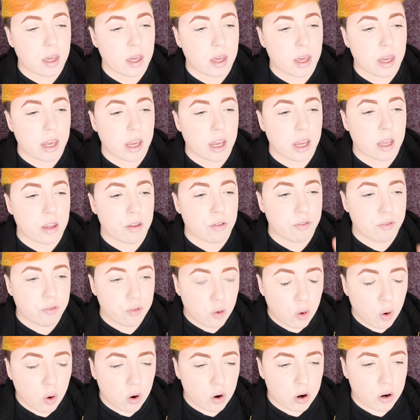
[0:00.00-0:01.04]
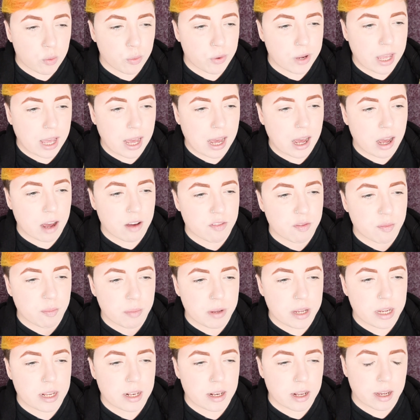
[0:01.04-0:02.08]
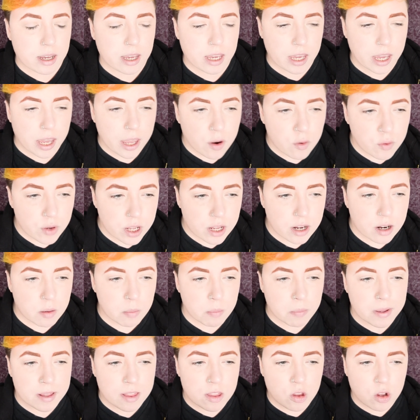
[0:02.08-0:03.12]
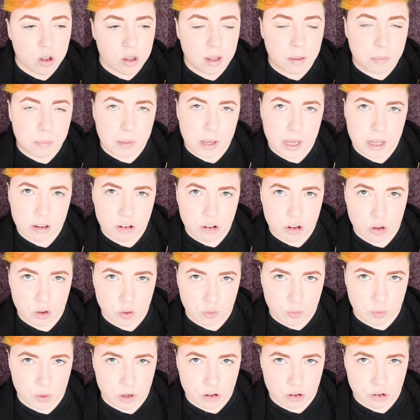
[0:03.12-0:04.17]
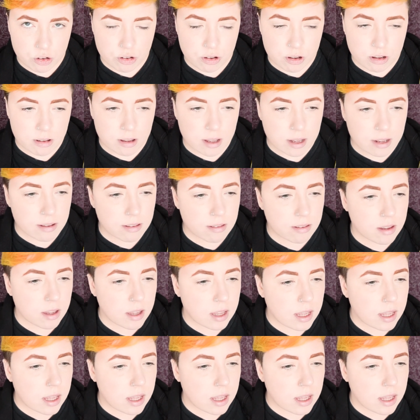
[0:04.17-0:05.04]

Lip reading: And four, we have been a carrier but not a patient of Wilson's disease.